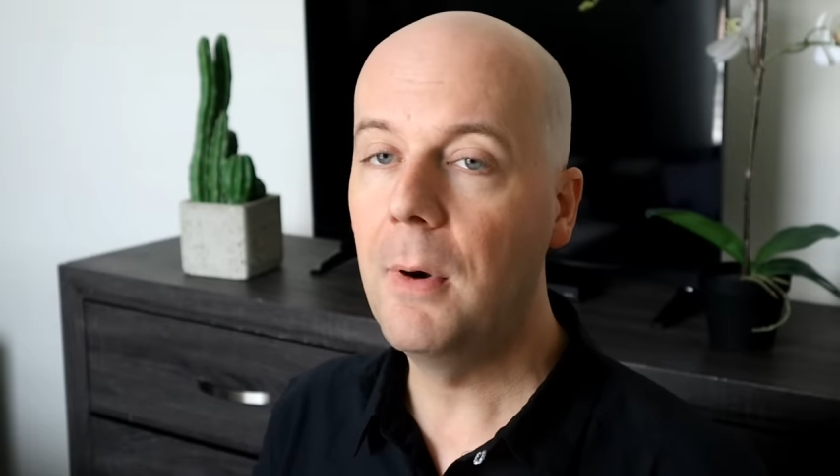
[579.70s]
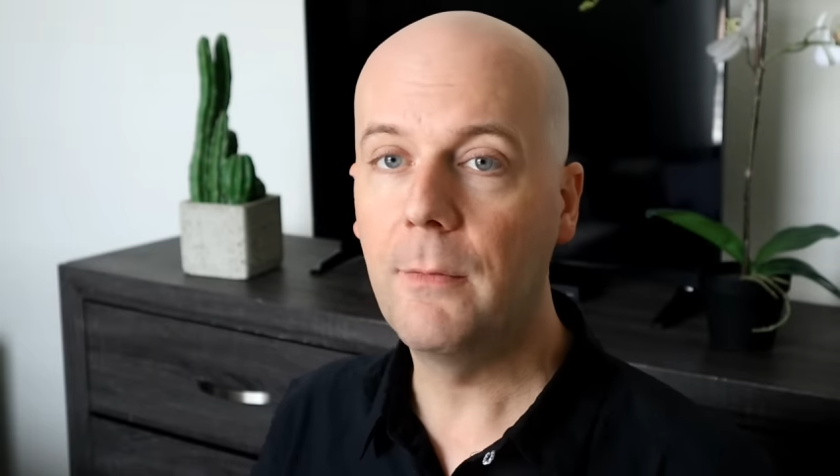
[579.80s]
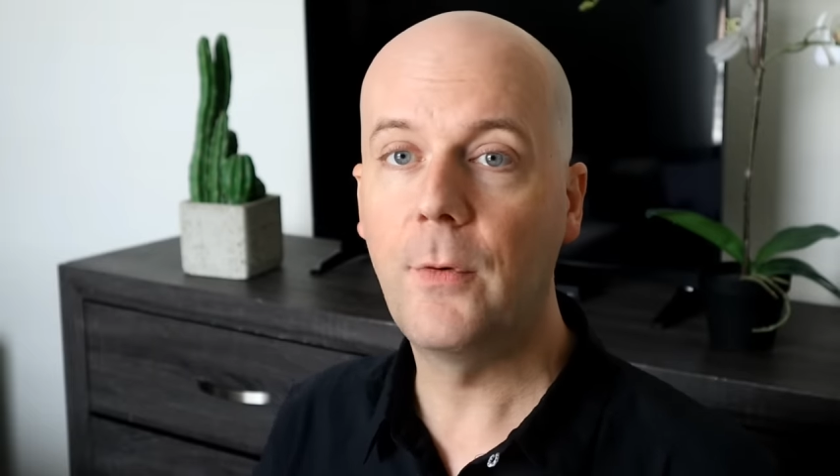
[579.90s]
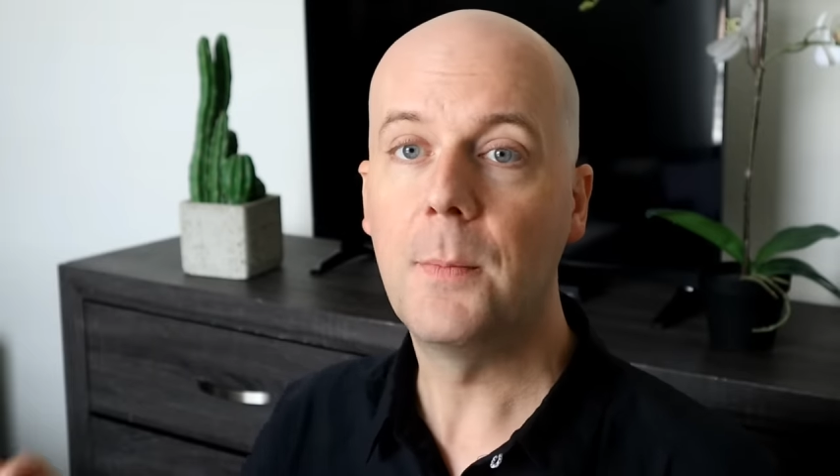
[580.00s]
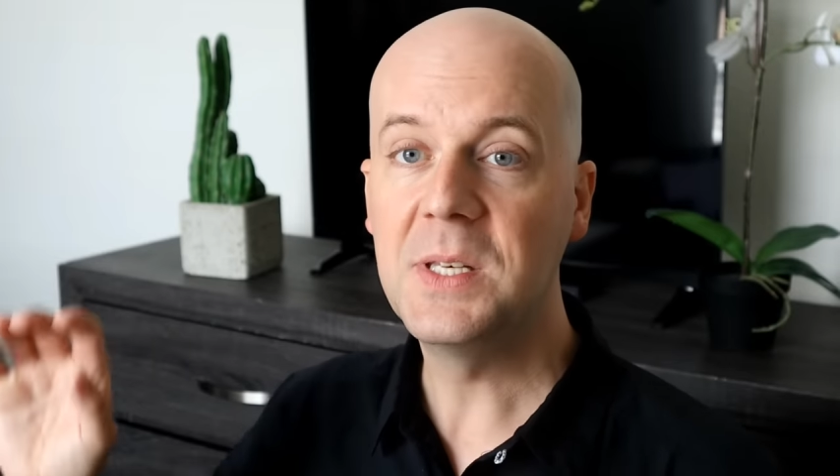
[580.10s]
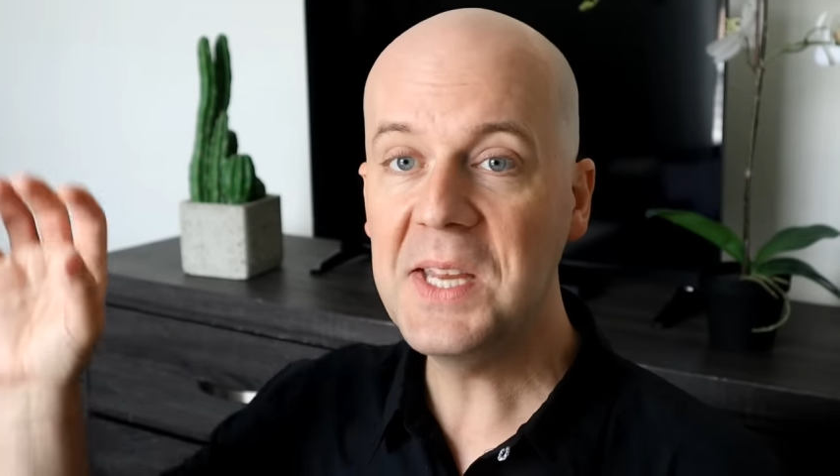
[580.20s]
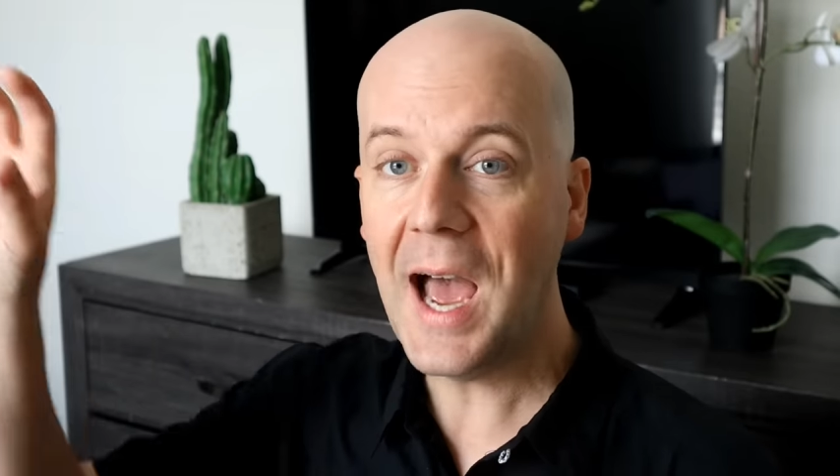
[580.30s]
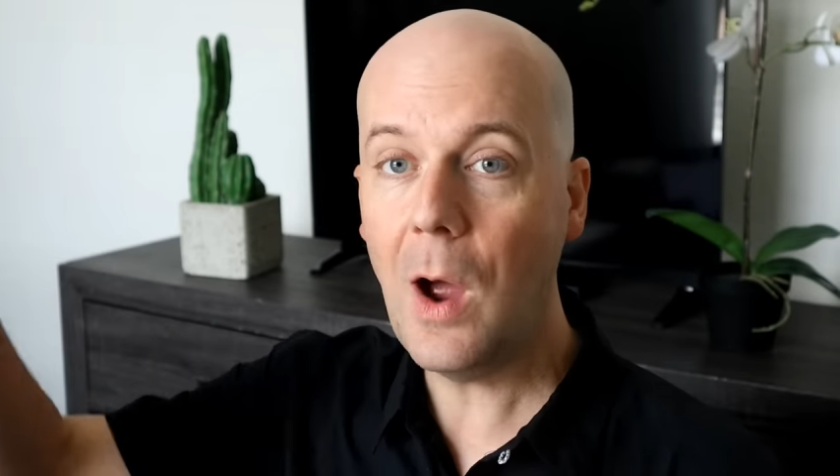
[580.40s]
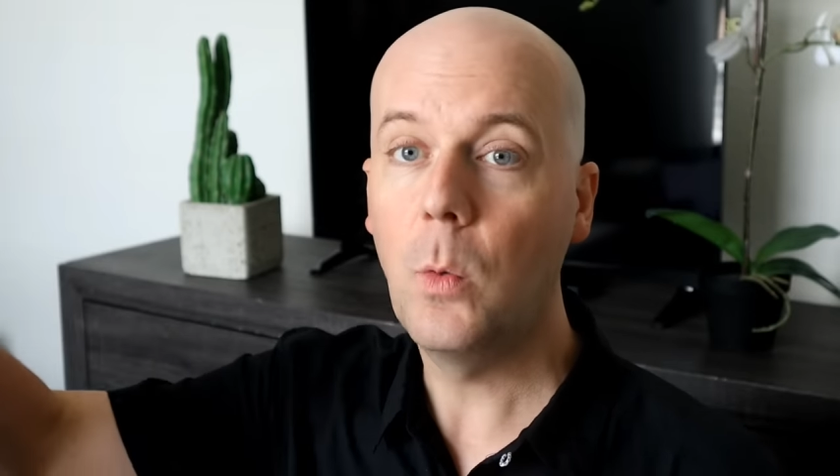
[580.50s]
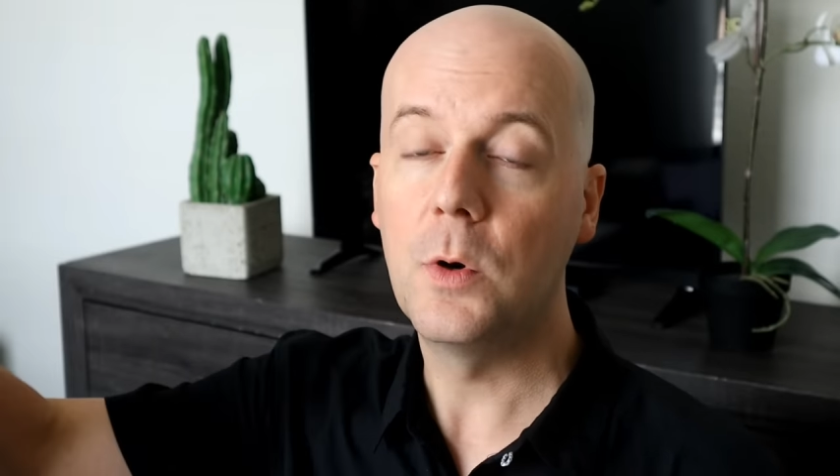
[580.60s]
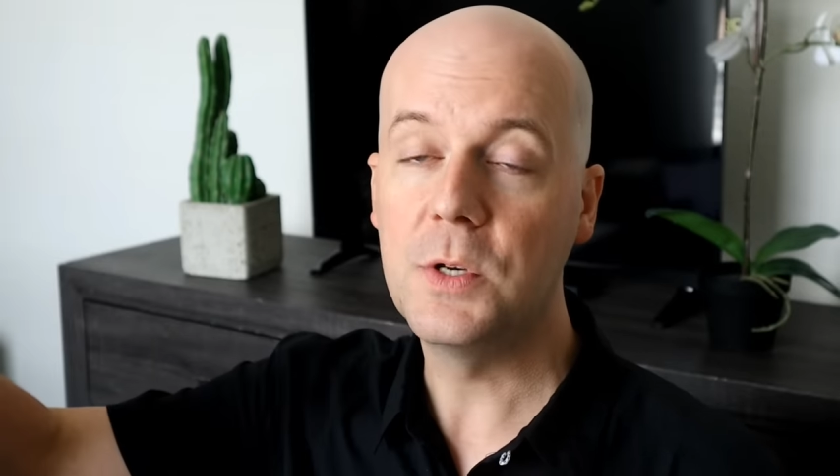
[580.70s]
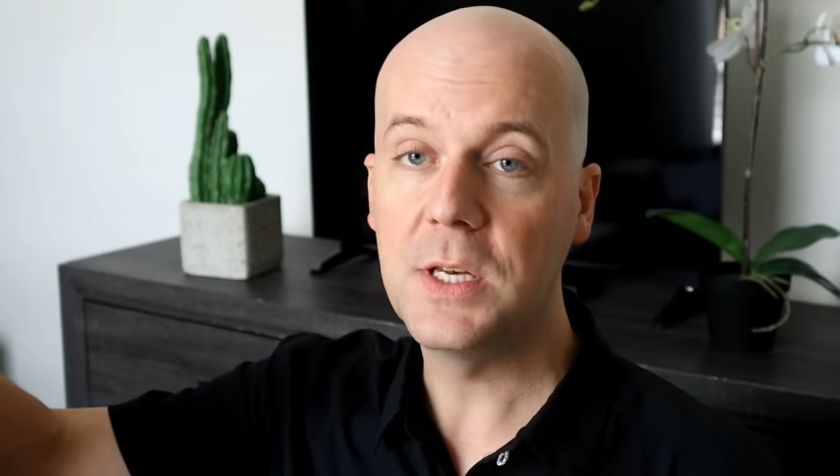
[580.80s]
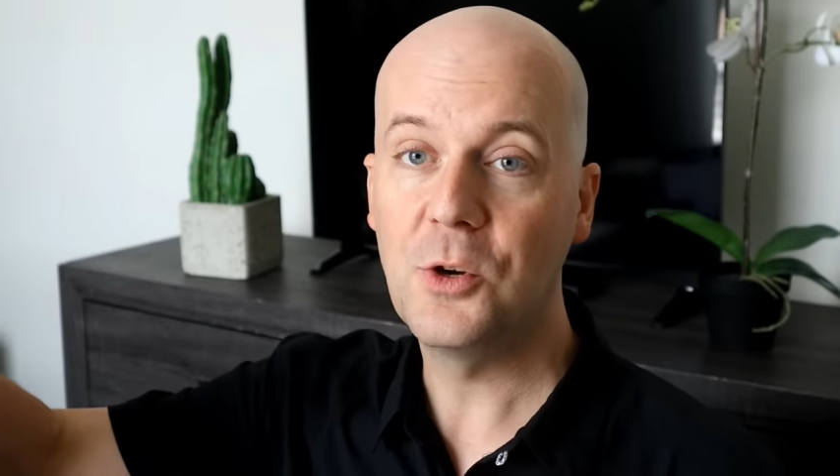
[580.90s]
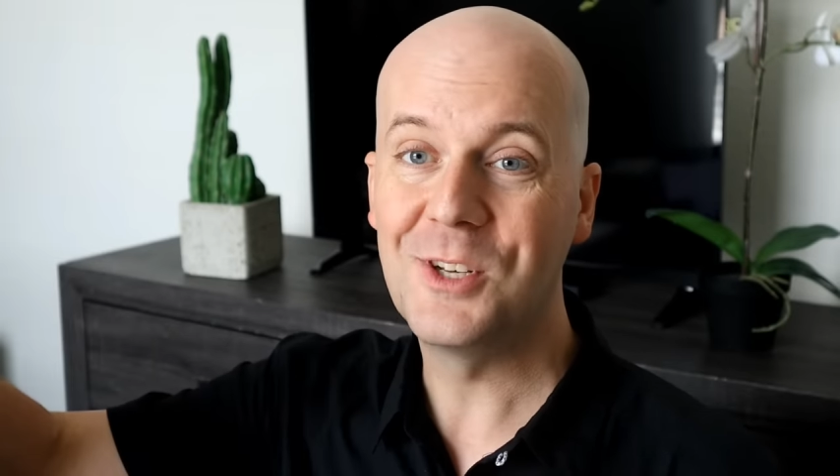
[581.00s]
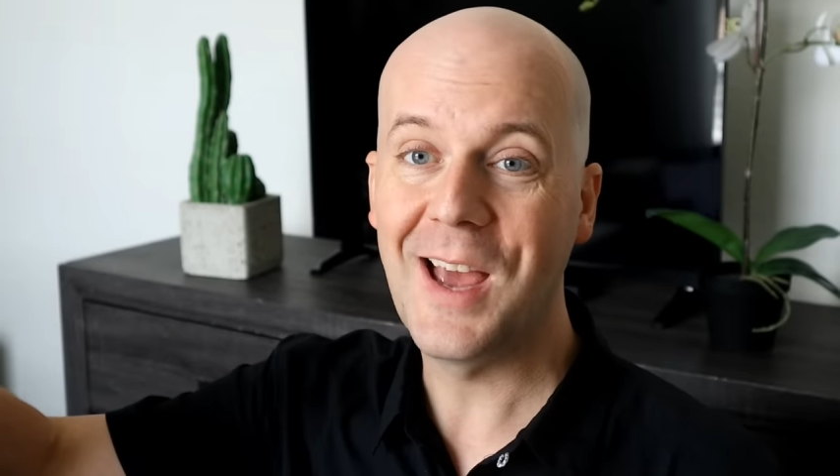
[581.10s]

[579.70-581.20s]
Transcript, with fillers: but from towers in your